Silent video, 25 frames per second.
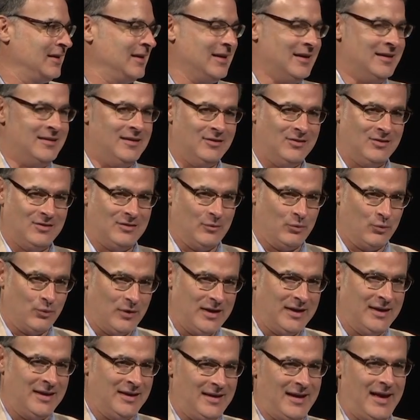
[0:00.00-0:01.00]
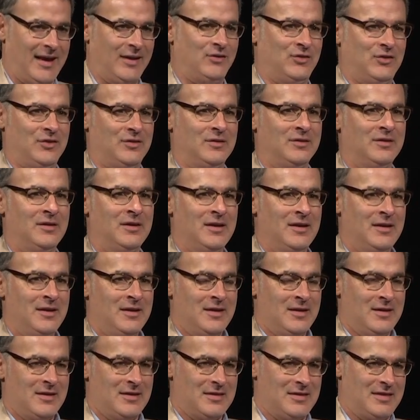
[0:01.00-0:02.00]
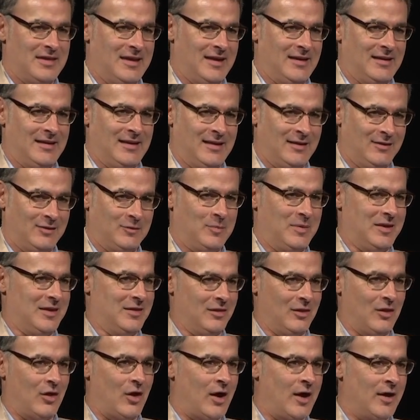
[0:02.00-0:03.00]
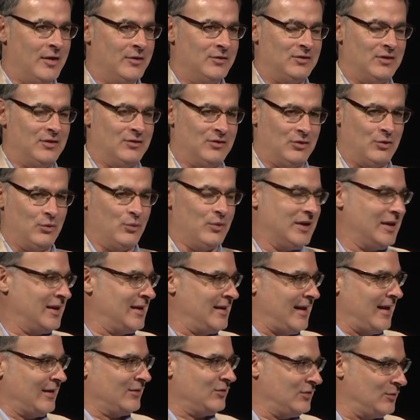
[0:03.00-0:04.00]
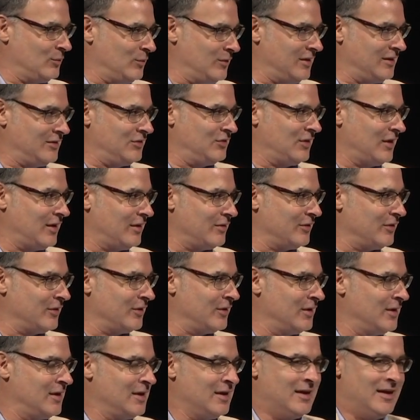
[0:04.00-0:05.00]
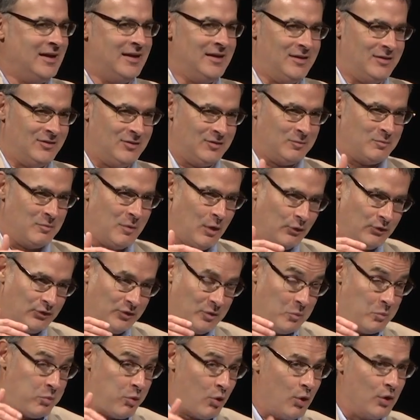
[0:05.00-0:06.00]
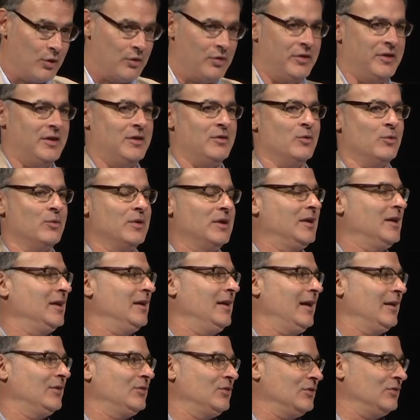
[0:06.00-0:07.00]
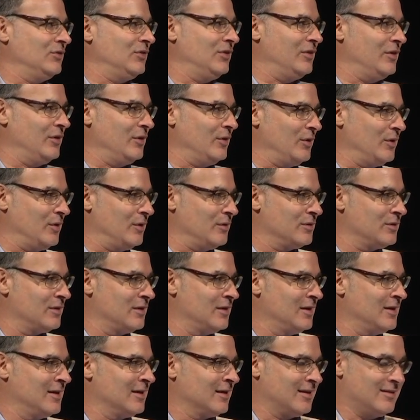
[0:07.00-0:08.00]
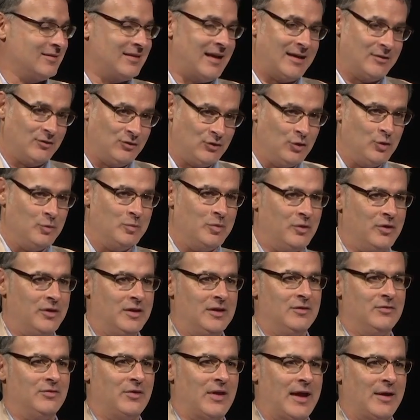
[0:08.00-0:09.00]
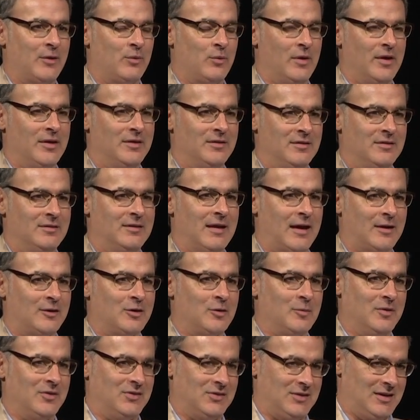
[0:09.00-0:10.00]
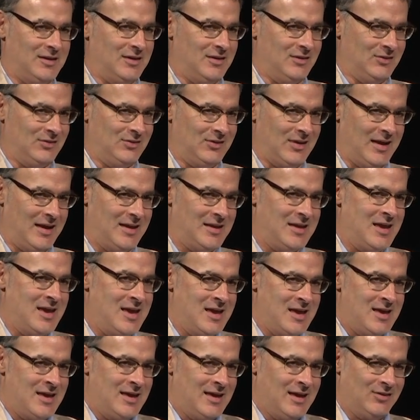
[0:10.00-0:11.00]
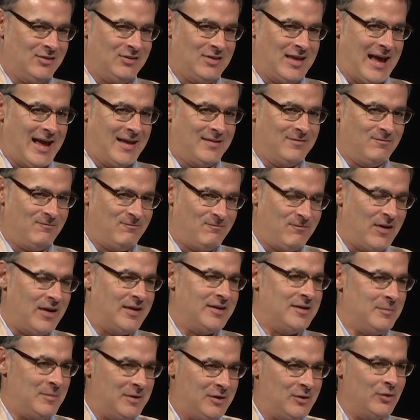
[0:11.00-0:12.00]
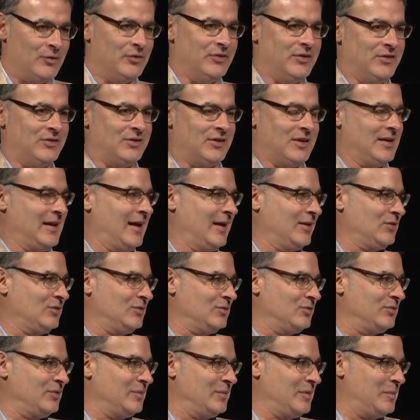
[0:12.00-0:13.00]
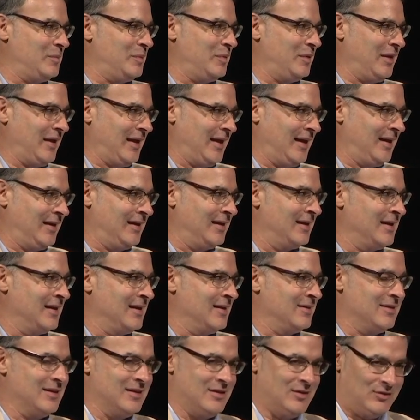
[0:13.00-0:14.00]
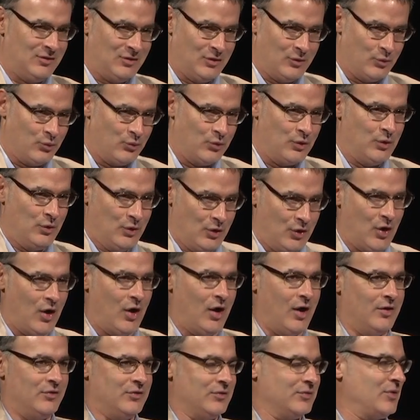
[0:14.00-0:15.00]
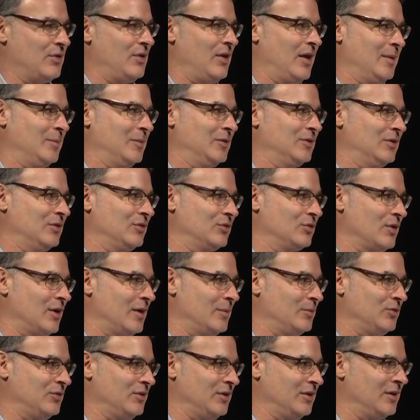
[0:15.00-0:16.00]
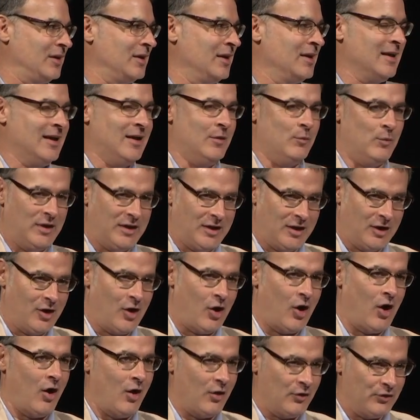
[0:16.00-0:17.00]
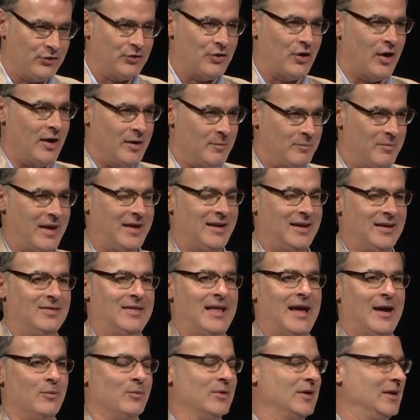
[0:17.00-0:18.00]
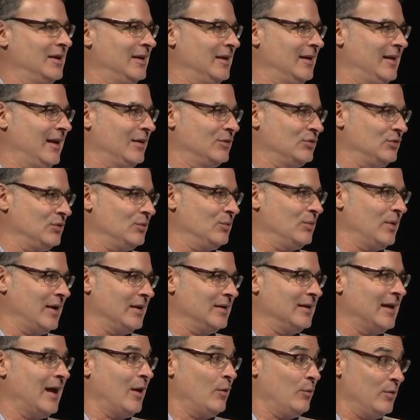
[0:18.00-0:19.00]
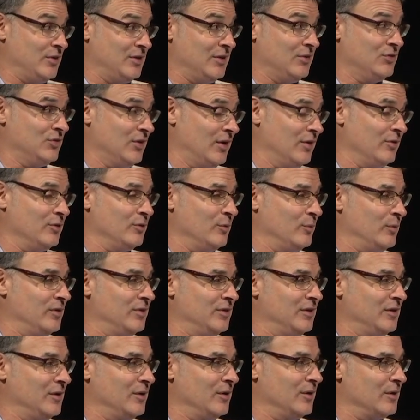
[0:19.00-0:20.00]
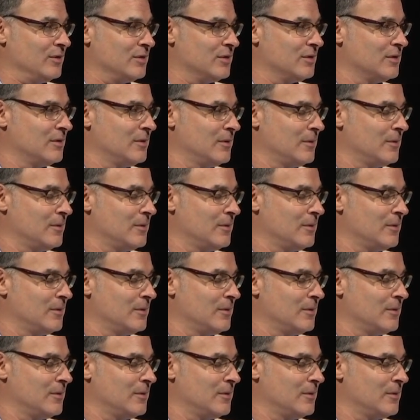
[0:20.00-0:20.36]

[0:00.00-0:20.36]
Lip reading: And it's the reconnection that has been lost. It's the reconnection with each other, and it's most importantly the reconnection to the earth. Because I do believe, like what Dr. Mosqueda said, it's that fundamental disconnection from the planet that is the root cause of climate disruption. And we can all start making that reconnection right now with each other and with the earth.